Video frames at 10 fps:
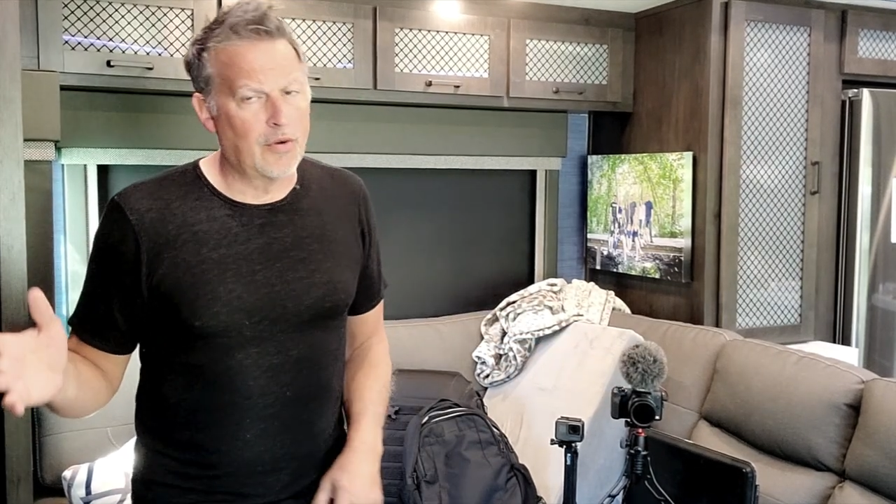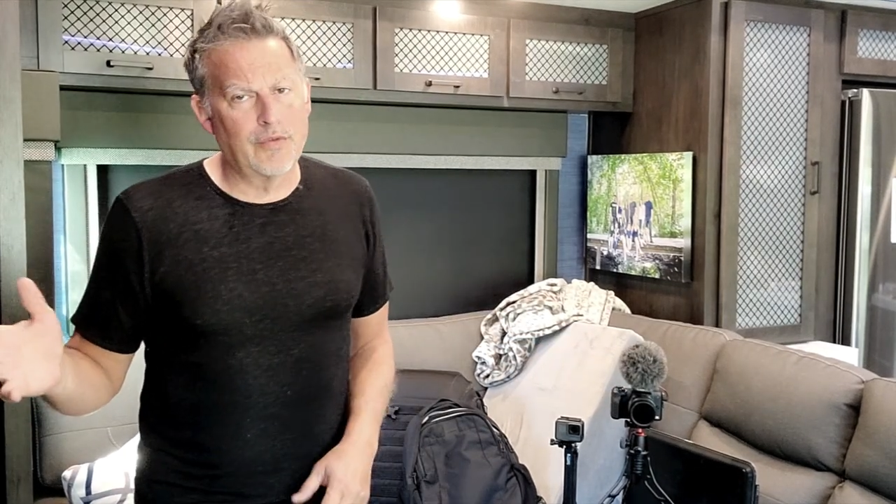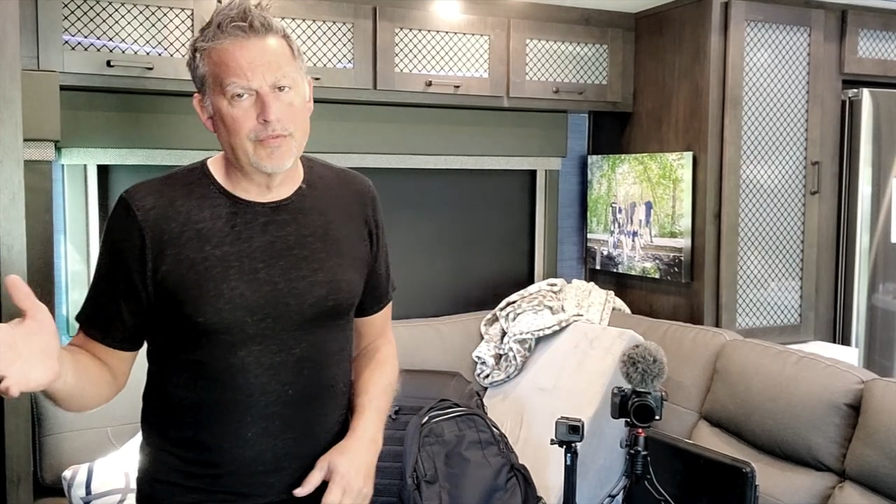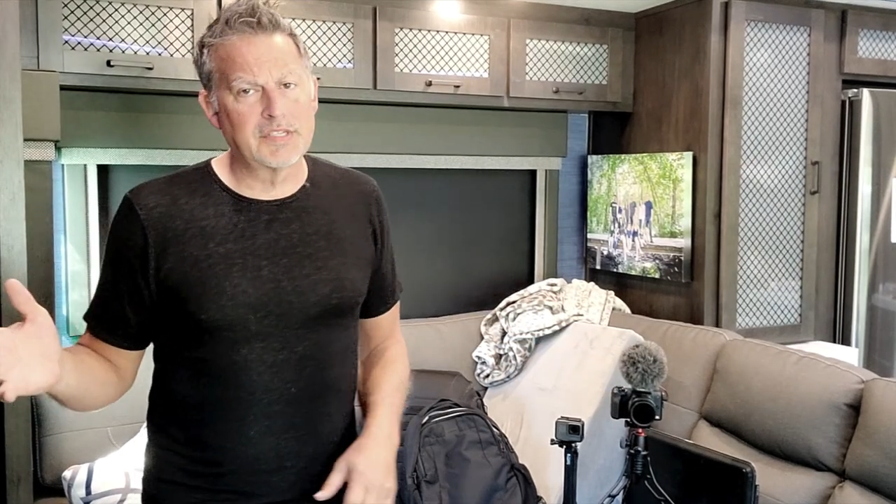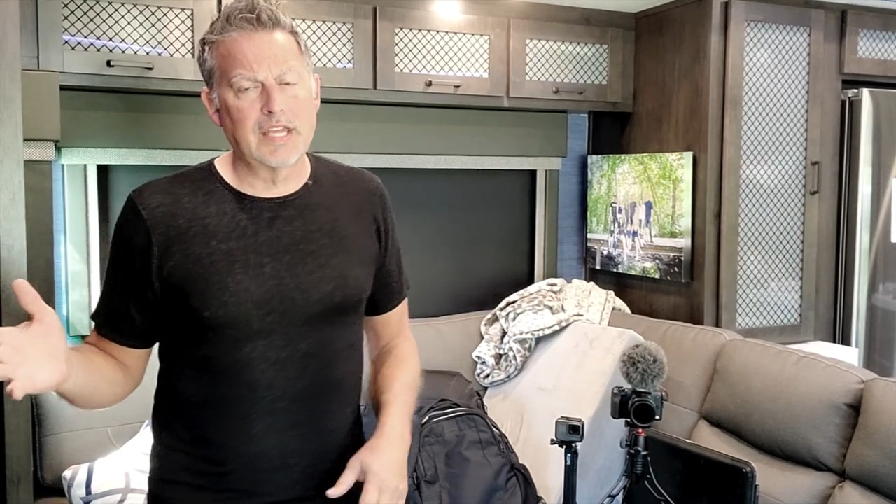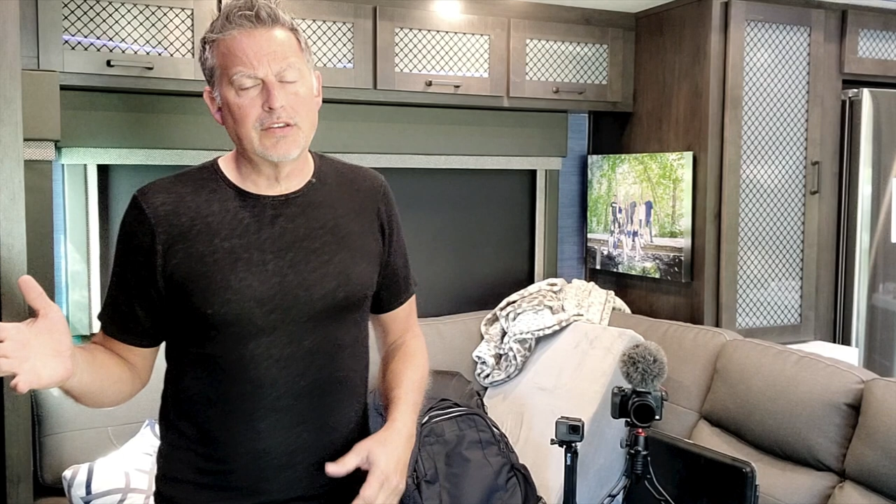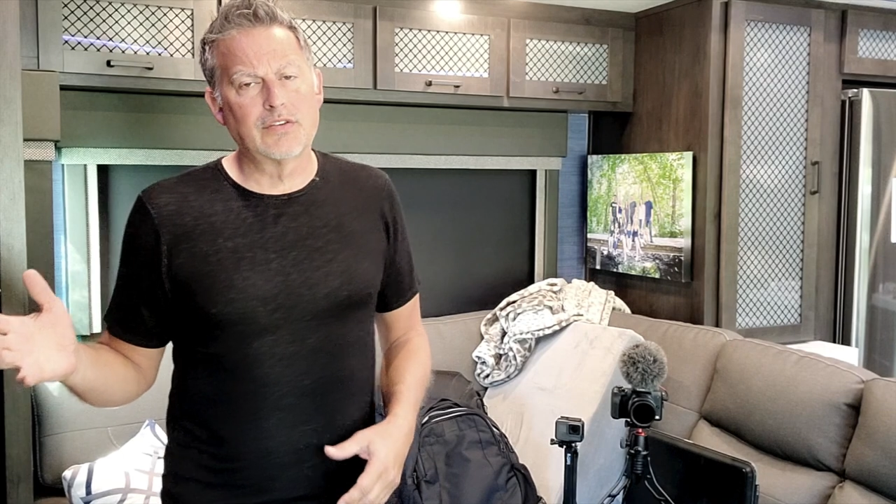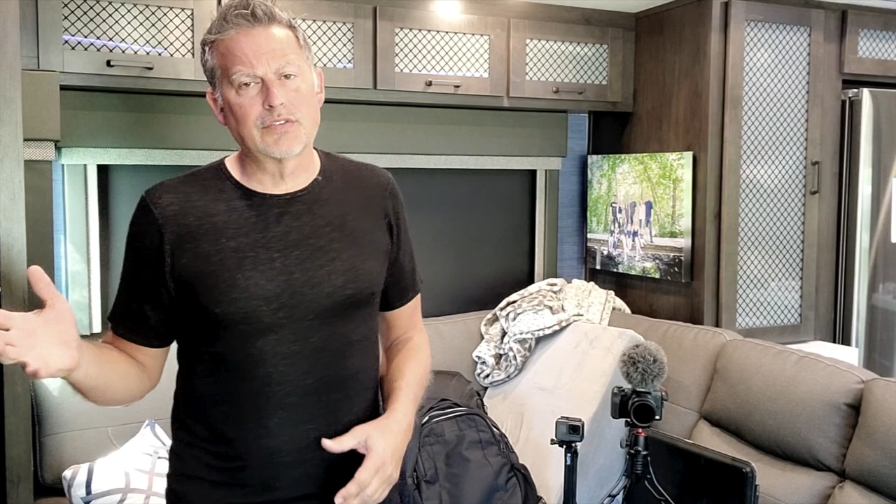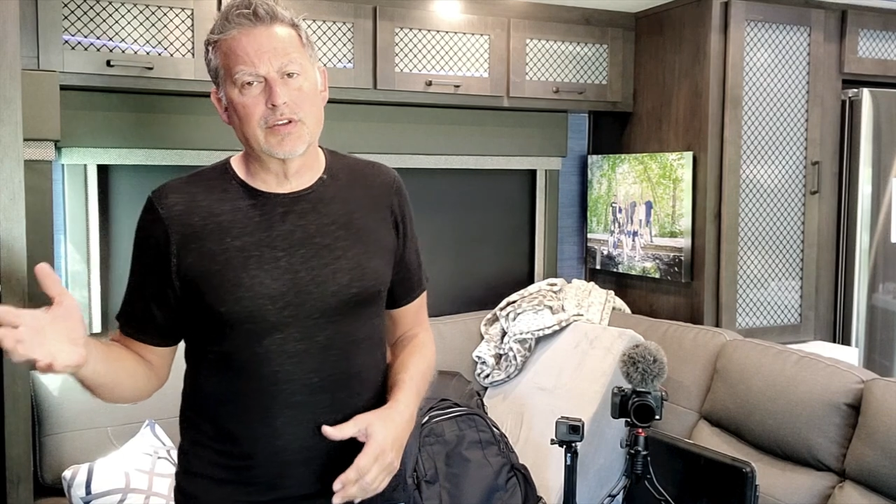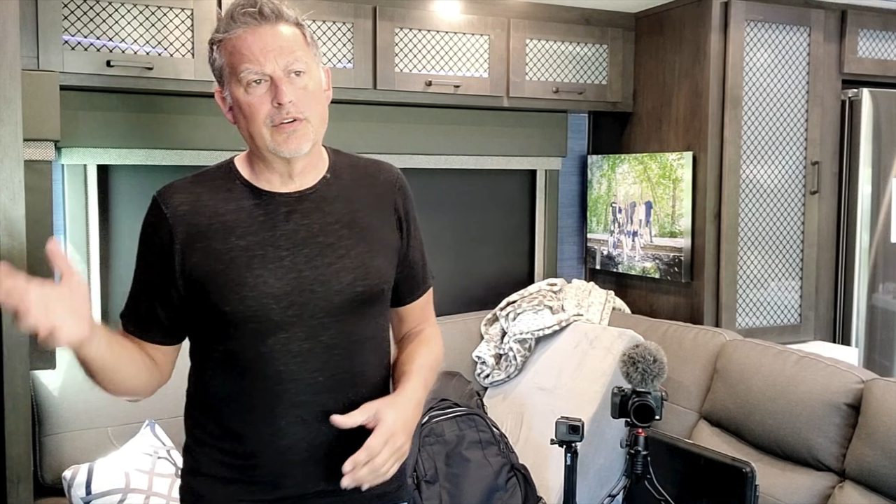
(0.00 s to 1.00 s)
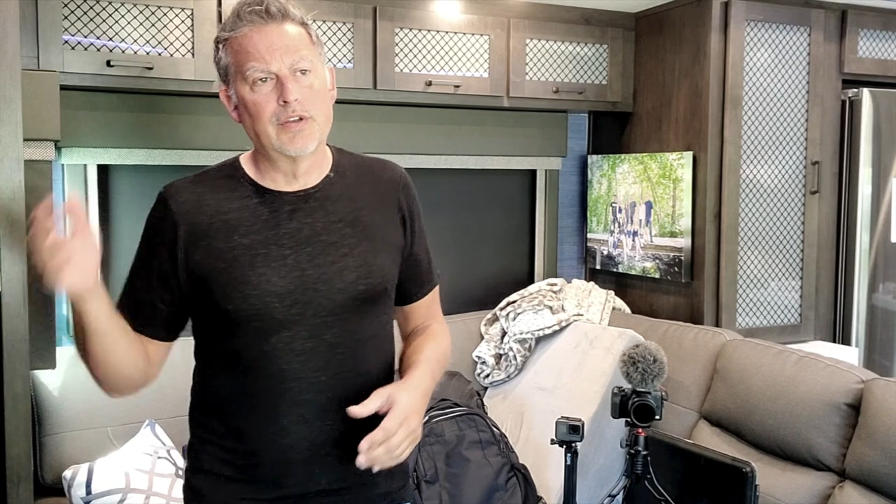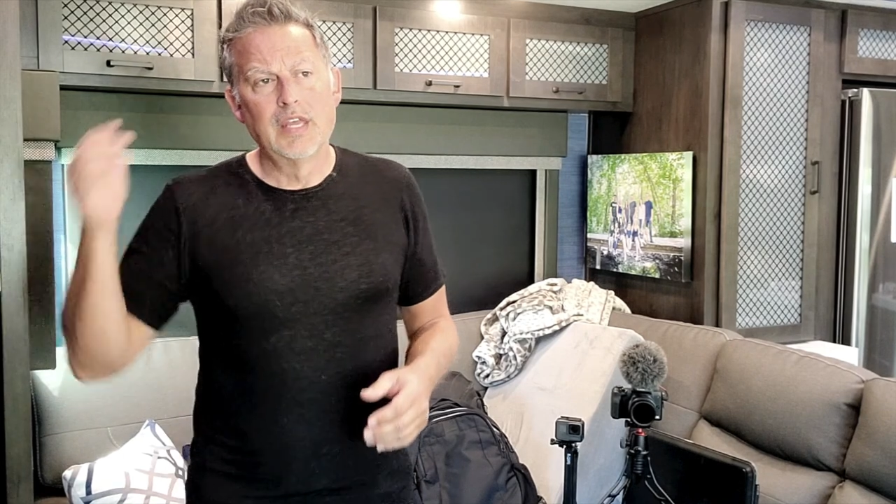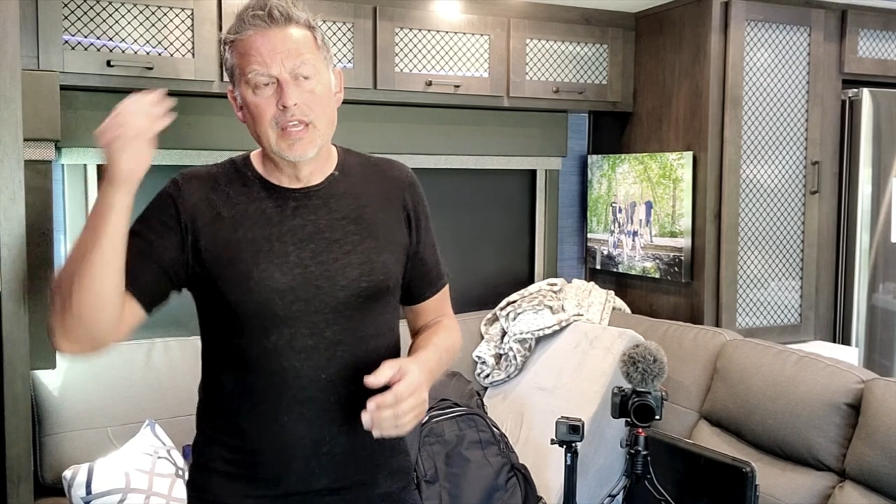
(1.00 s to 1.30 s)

over 10 years ago,